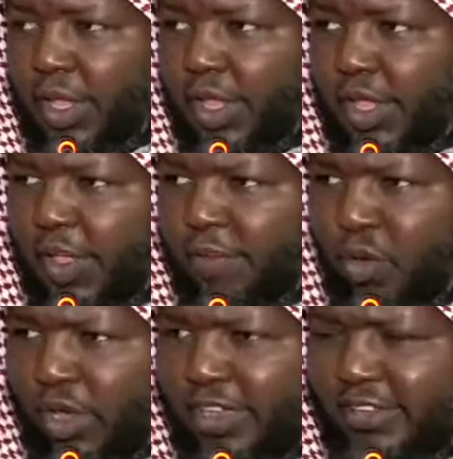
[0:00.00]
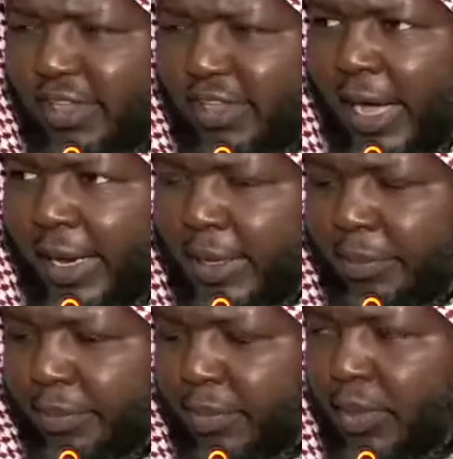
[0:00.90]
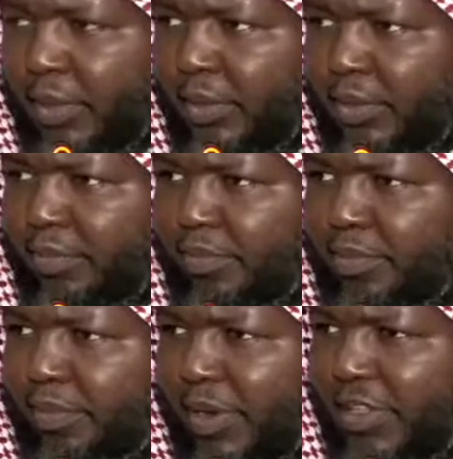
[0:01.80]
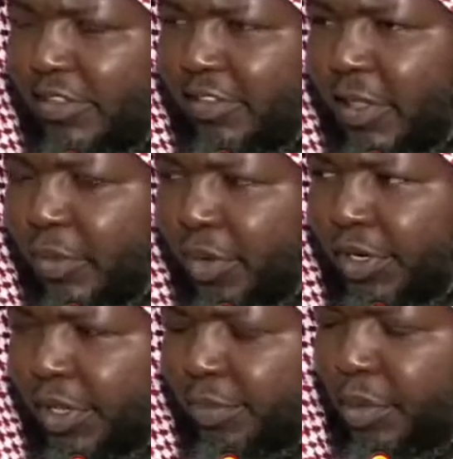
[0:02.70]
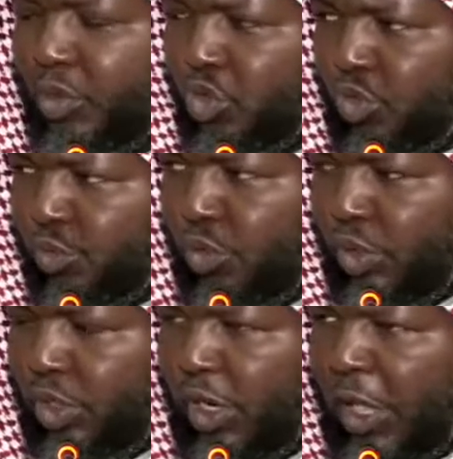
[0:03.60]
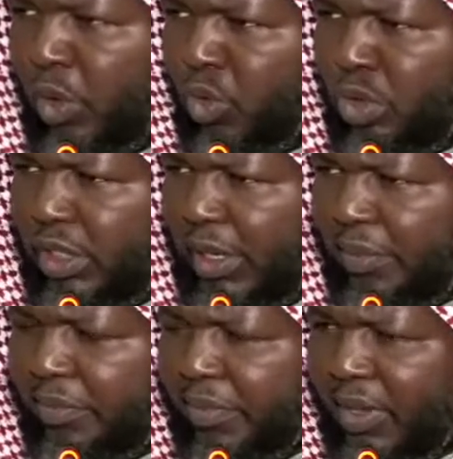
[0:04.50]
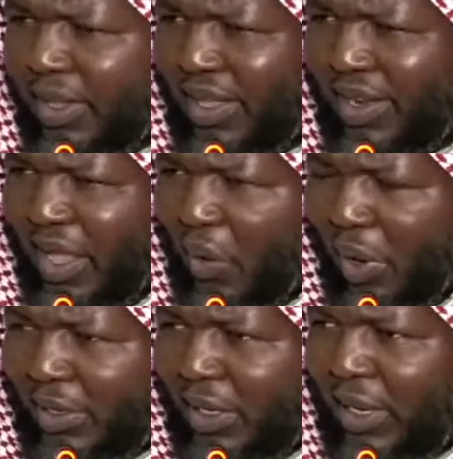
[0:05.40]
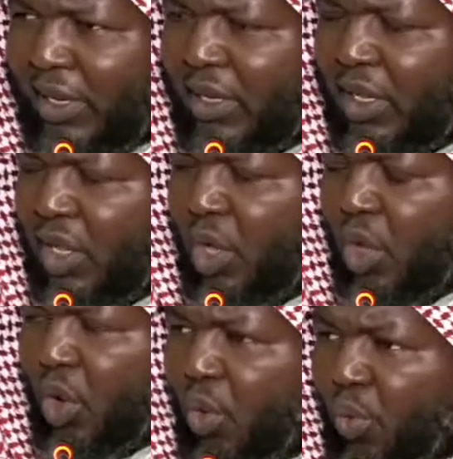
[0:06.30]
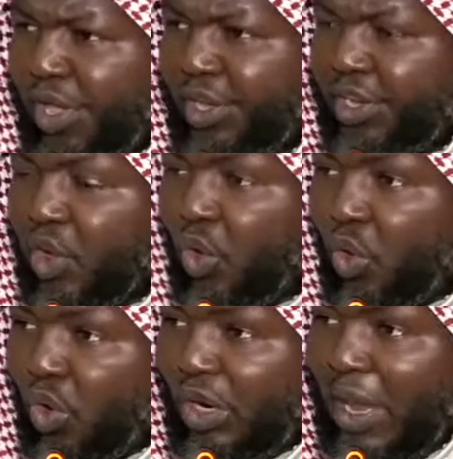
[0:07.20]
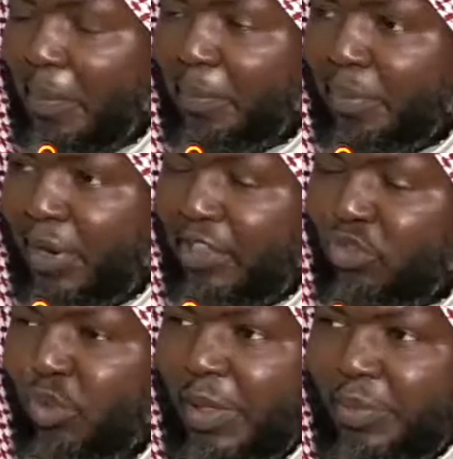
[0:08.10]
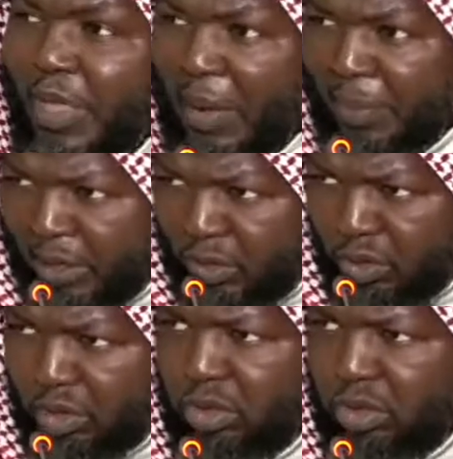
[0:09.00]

If you can't say harim, places them where they be useful, like root them, like water, where they corner place where it be abandoned.